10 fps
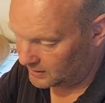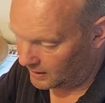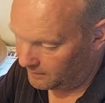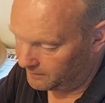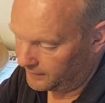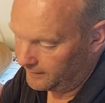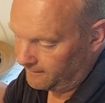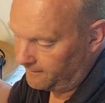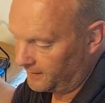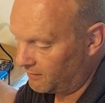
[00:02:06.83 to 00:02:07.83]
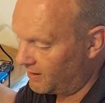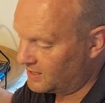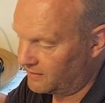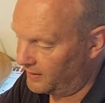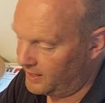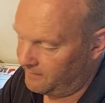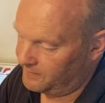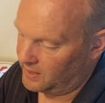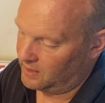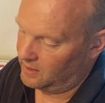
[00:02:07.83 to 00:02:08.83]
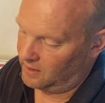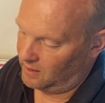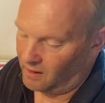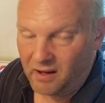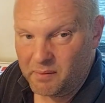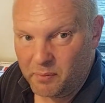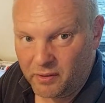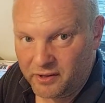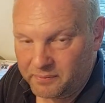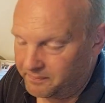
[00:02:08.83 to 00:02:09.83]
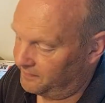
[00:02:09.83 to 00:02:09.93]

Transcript: for the rest of it I ain't bothered.